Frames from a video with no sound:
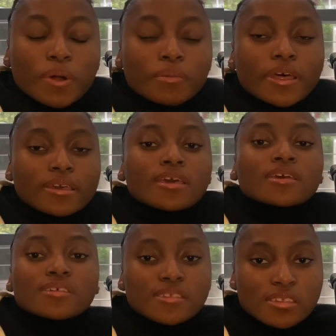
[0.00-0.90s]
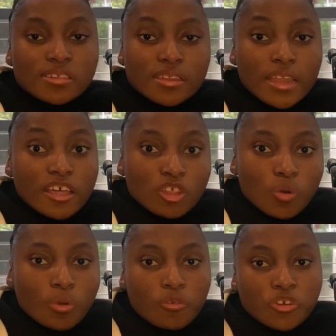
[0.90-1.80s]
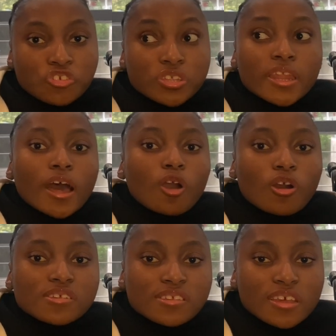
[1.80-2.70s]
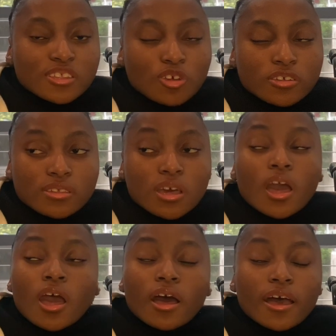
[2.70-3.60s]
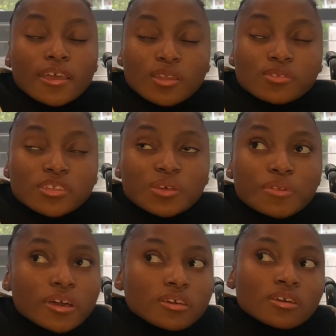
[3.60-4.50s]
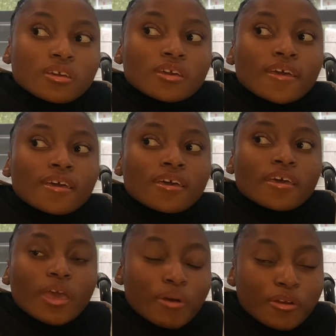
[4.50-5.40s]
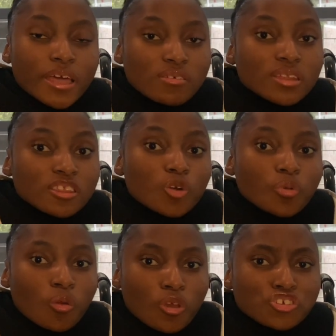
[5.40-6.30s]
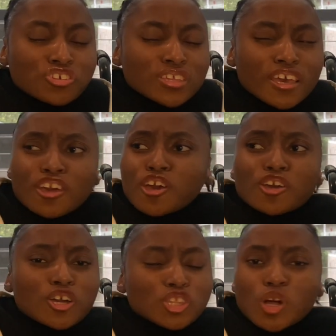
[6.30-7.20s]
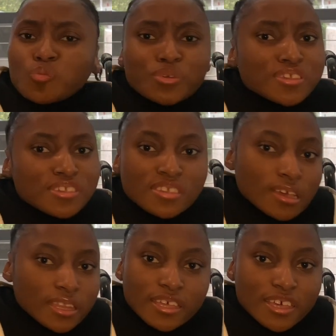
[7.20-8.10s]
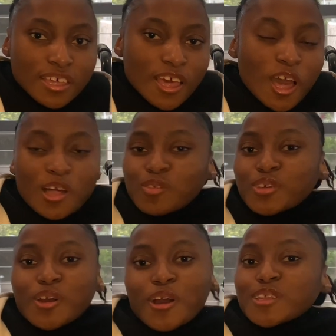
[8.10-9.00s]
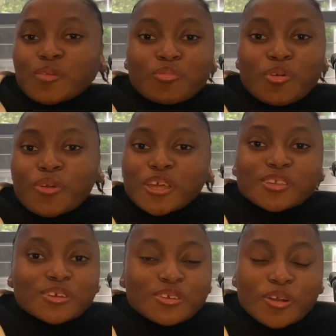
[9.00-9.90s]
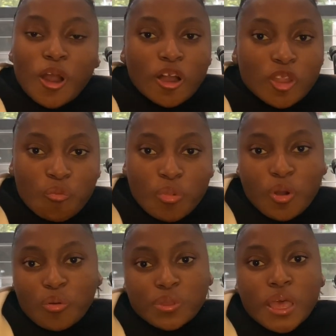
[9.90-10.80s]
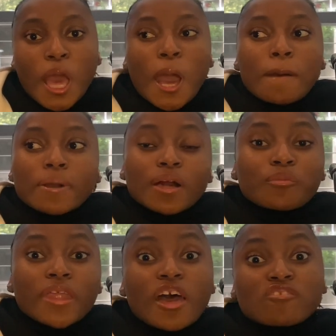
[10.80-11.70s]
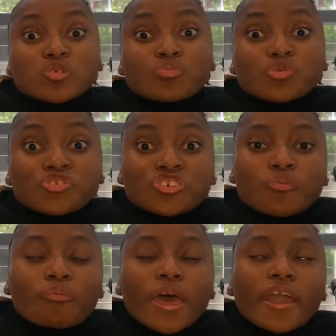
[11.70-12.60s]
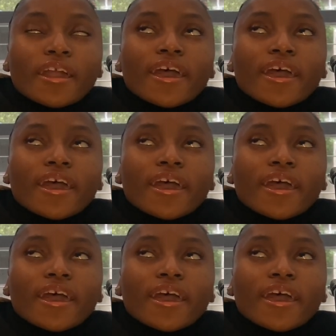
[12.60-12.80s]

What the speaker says: I'm like, is this another operation? And I asked that doctor. I looked at him like, am I gonna have another operation? He's like, don't be silly. We can't operate on your collarbone, but I'm gonna have to push it back.